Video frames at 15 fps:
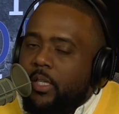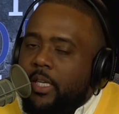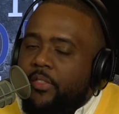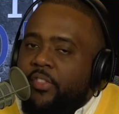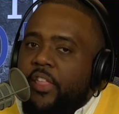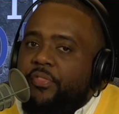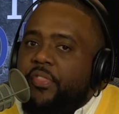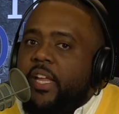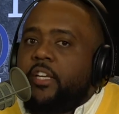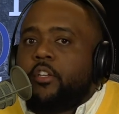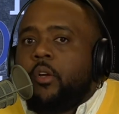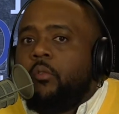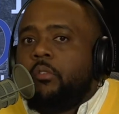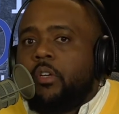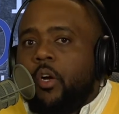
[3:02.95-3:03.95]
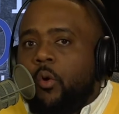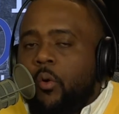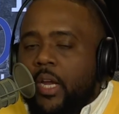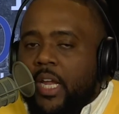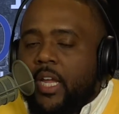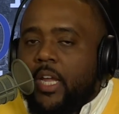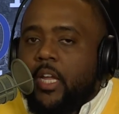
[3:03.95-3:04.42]
that they don't go
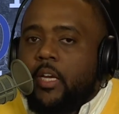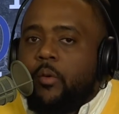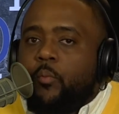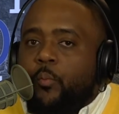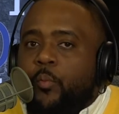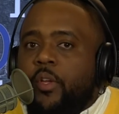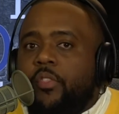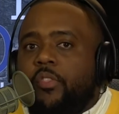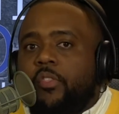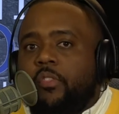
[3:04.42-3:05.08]
in with